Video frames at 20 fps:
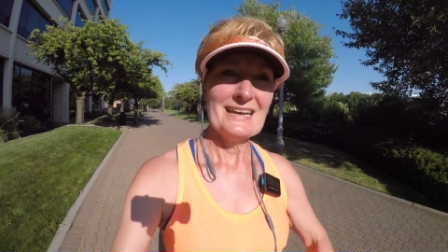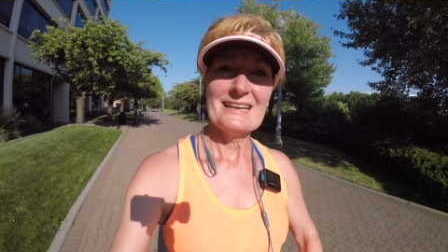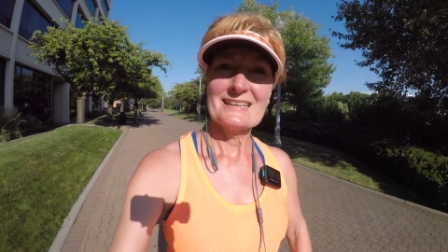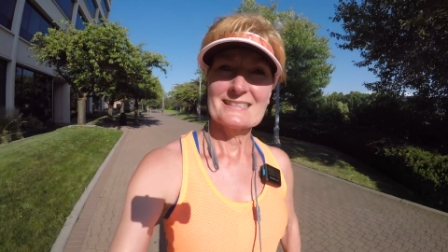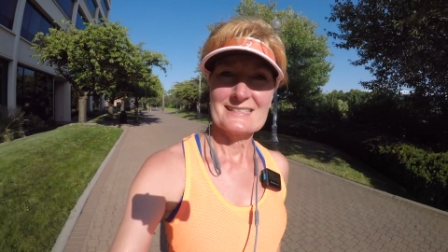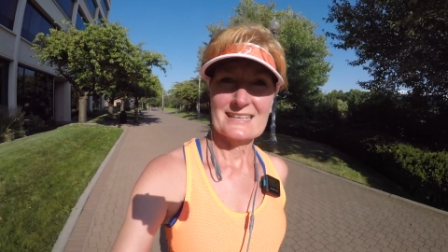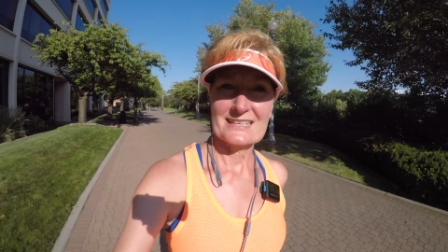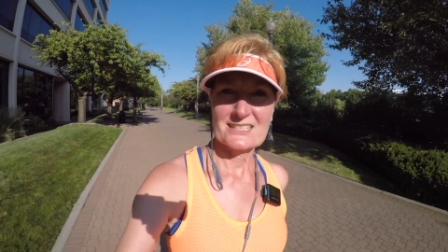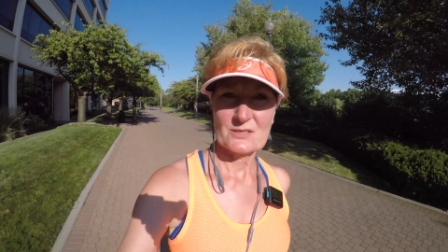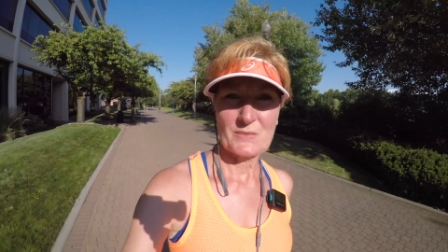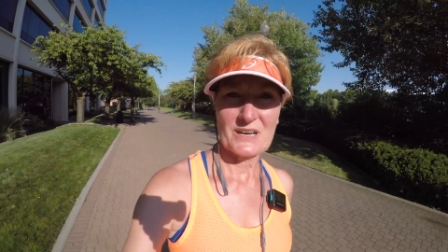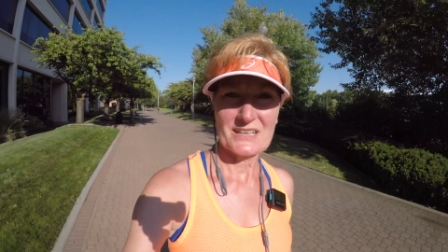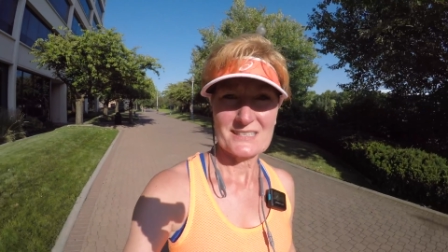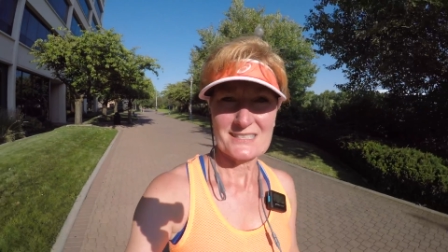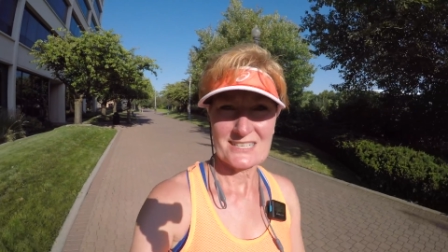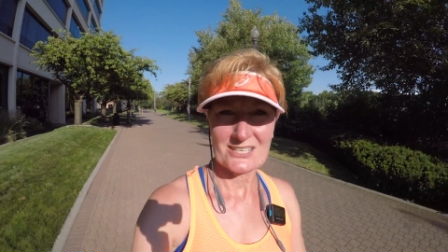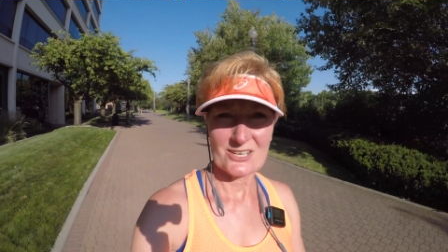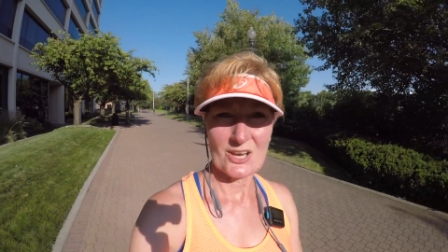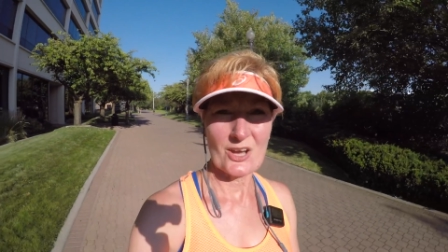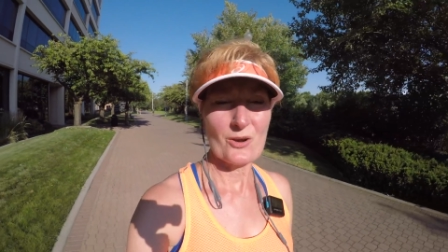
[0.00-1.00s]
6 minutes to
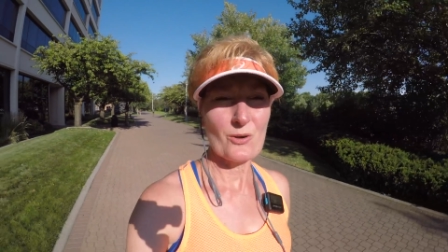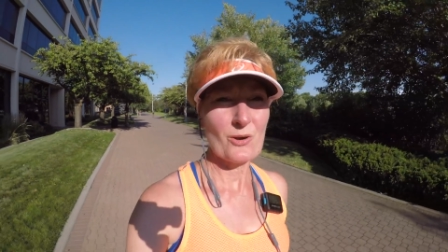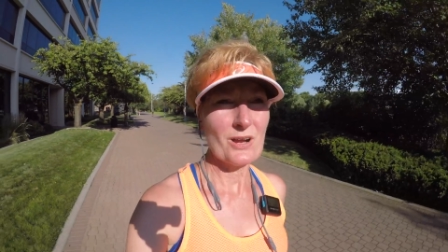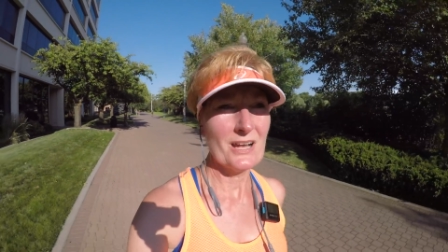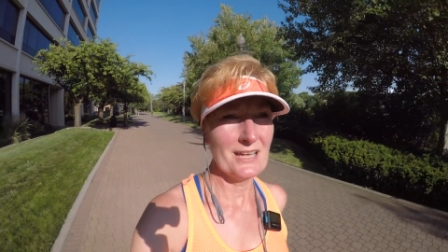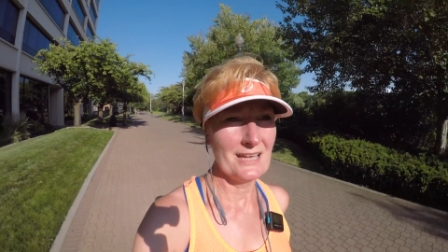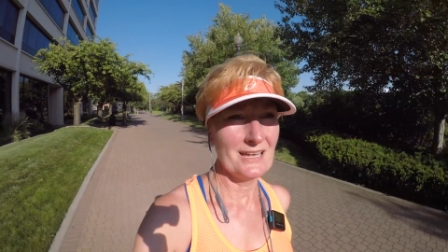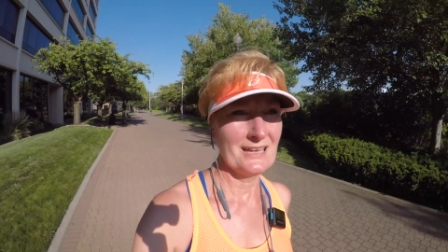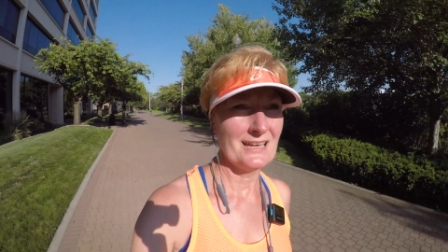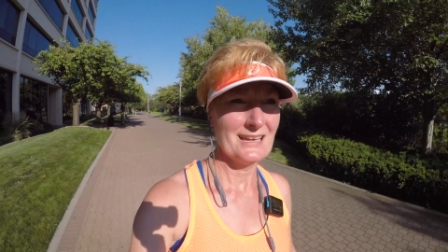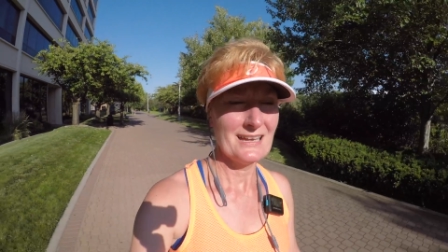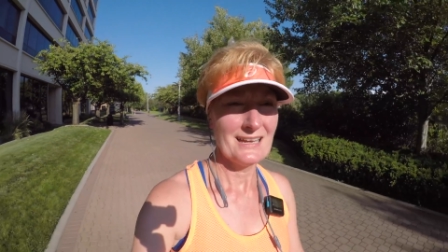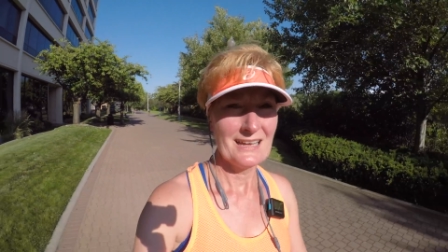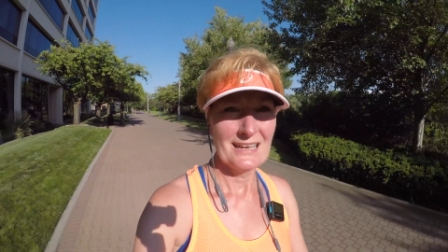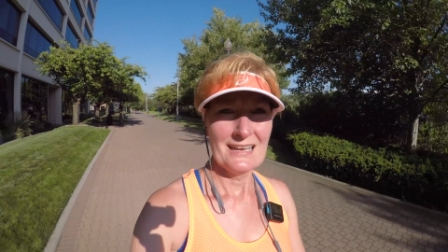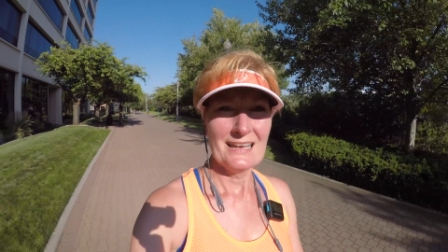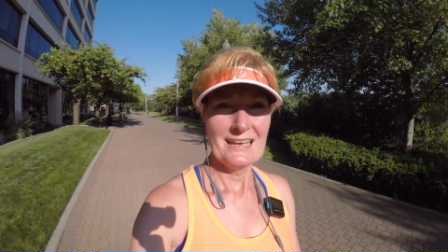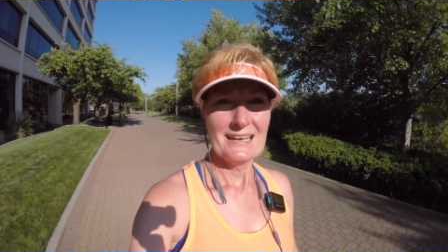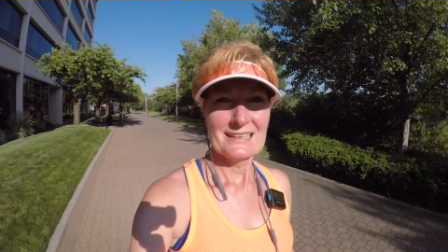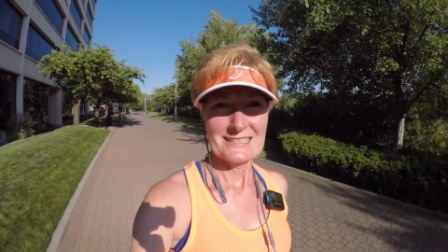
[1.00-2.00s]
go
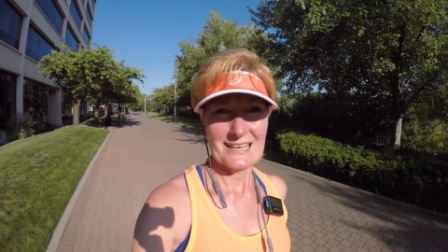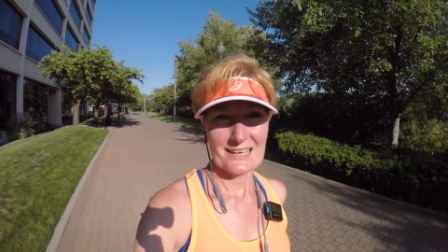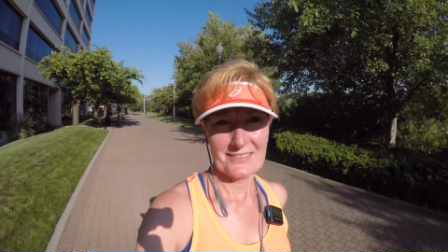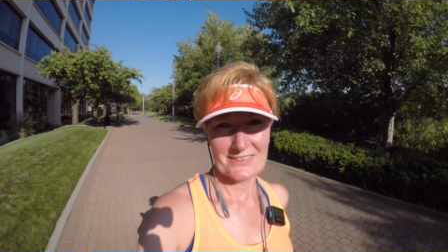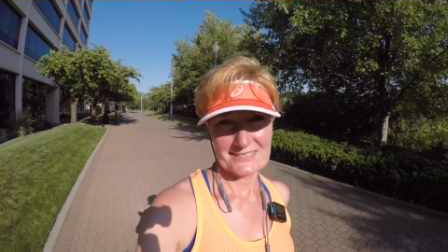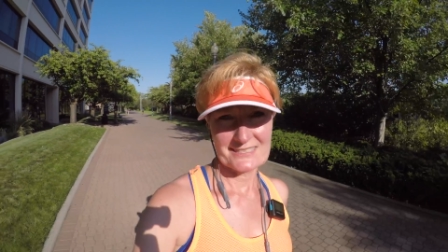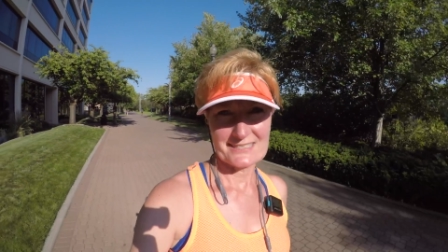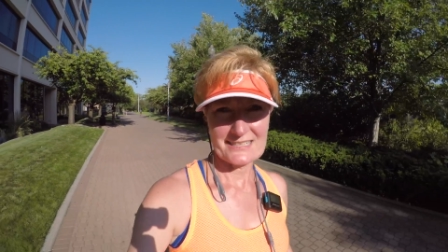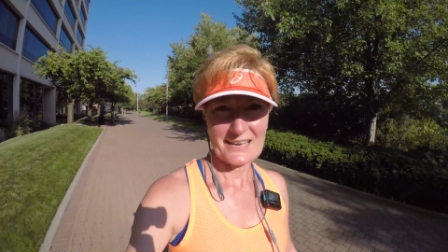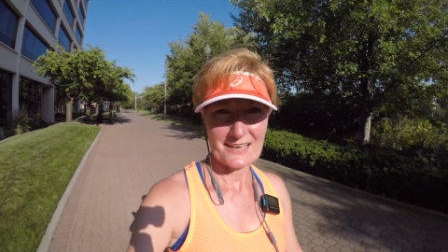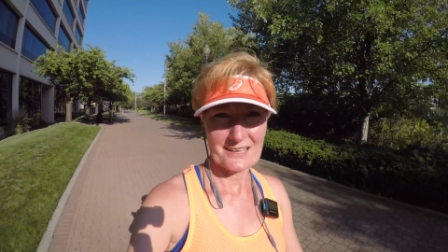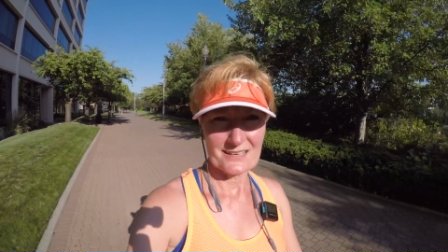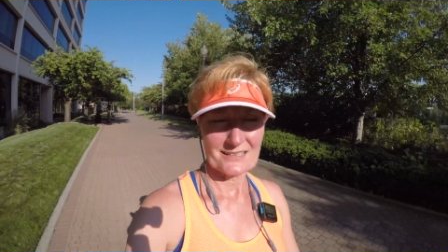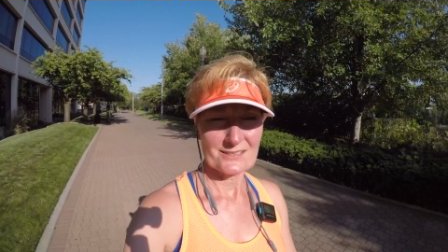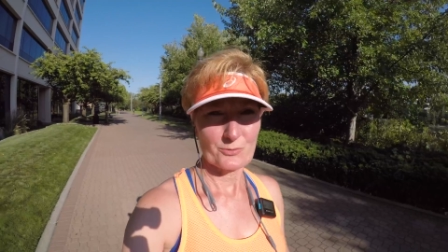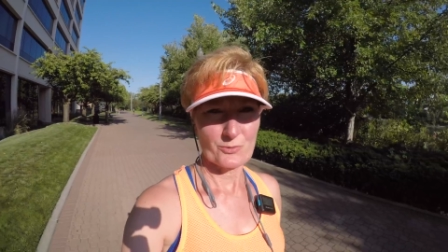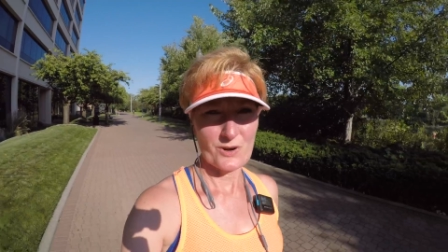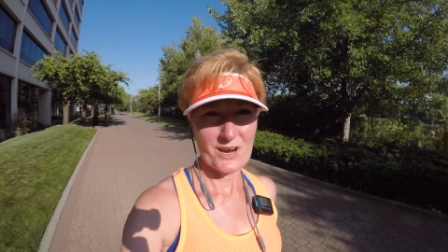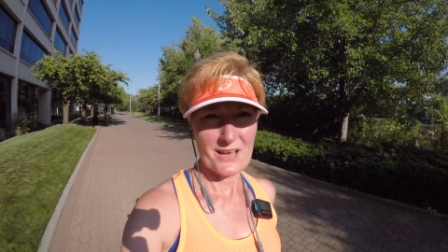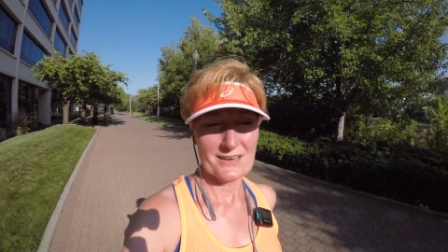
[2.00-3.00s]
till the second
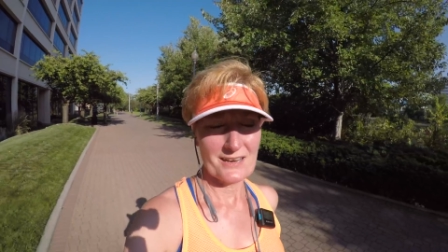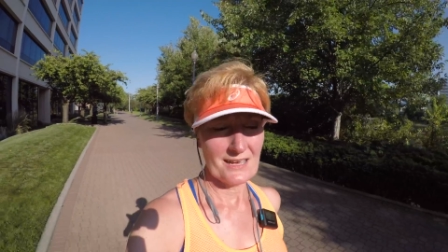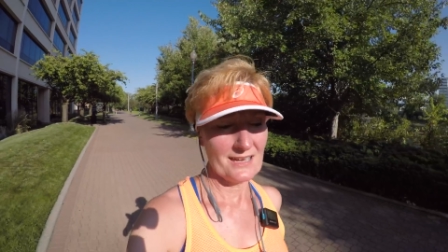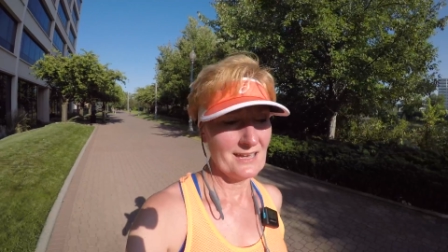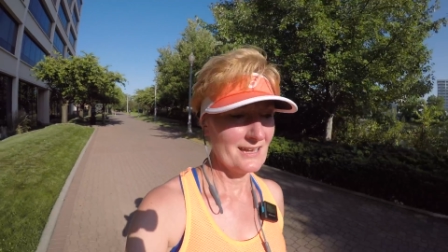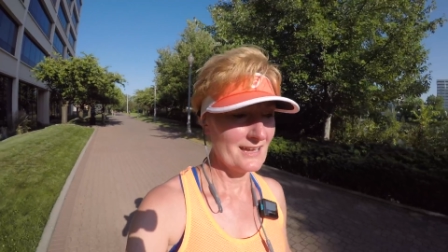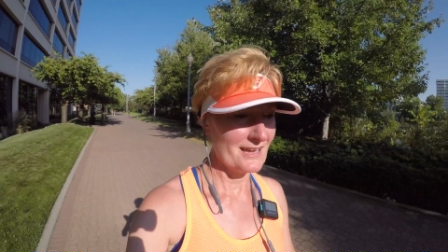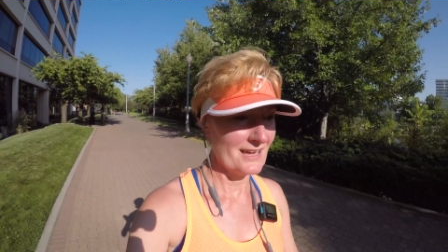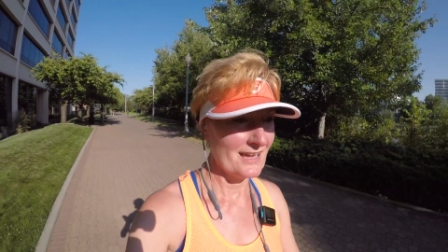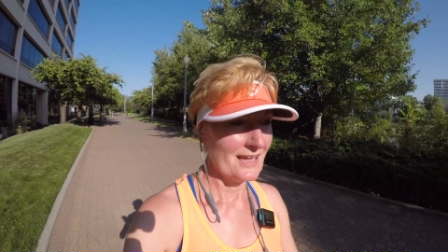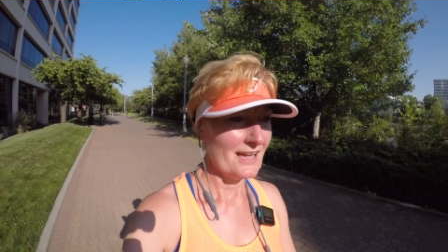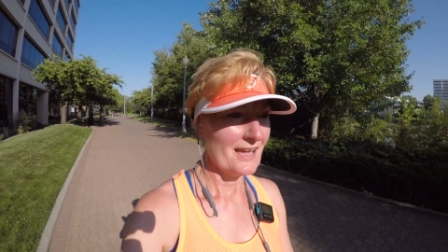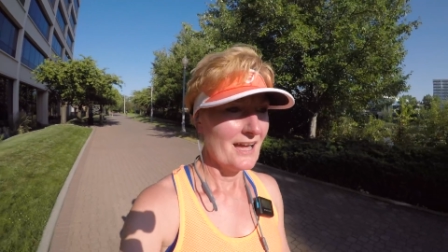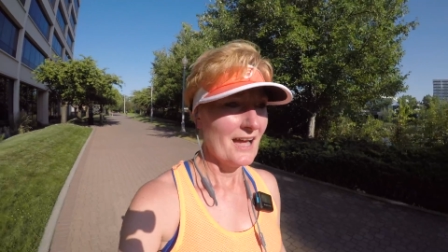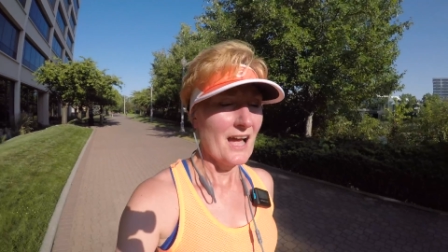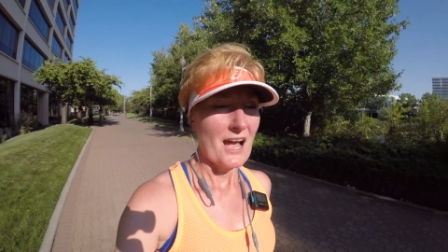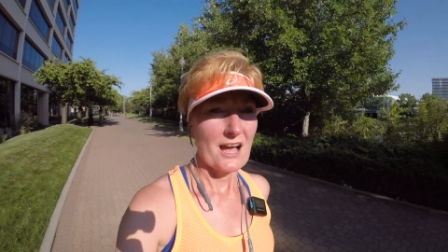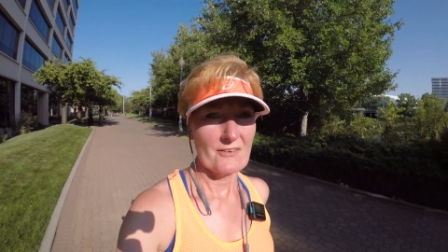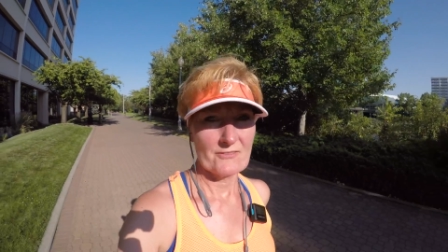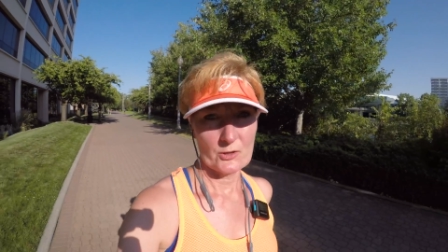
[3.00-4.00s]
run
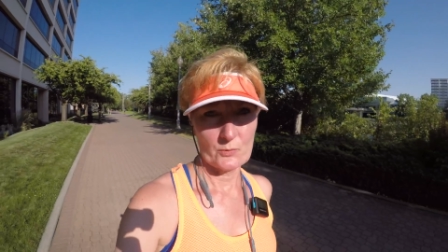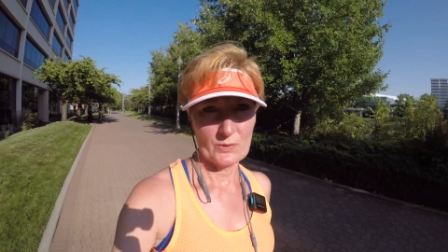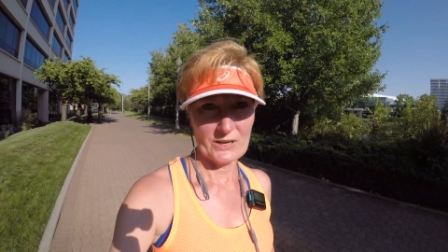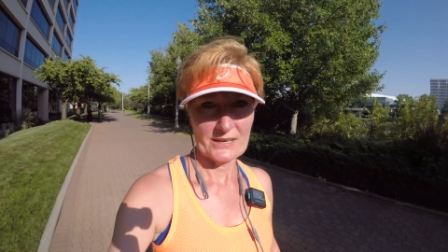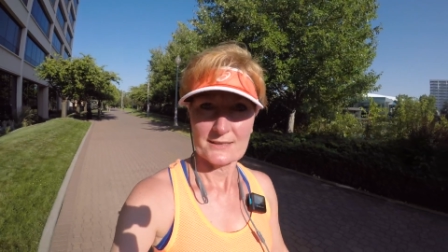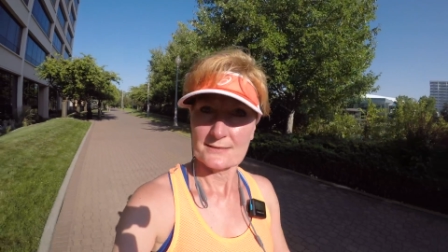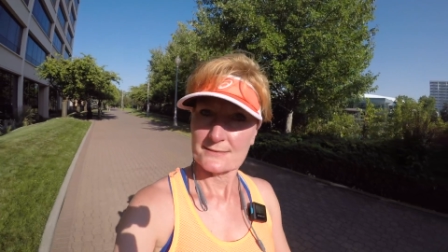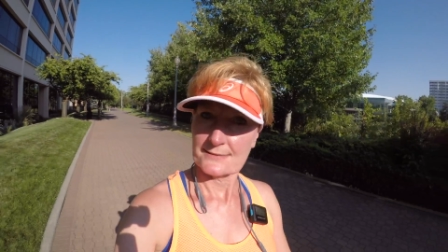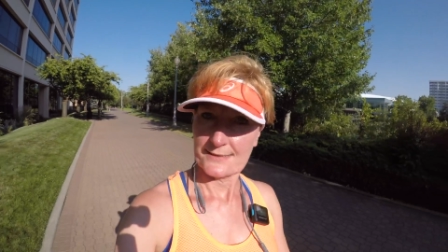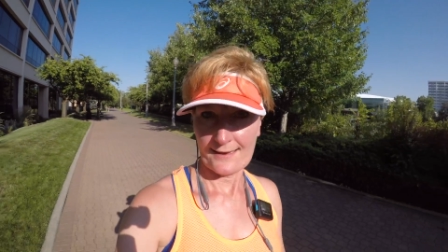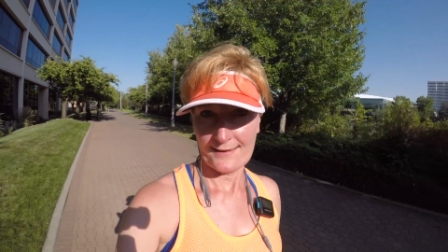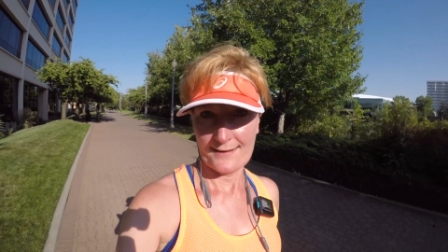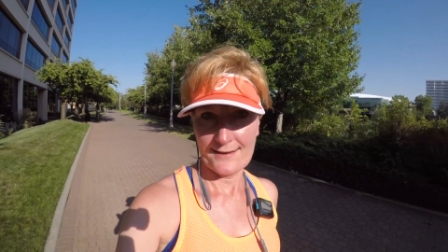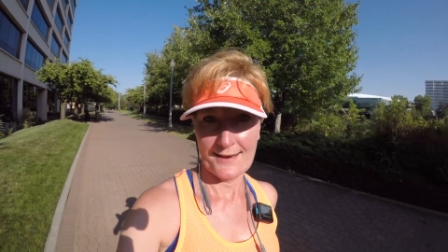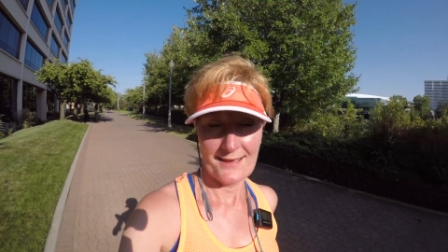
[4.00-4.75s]
of the week is done.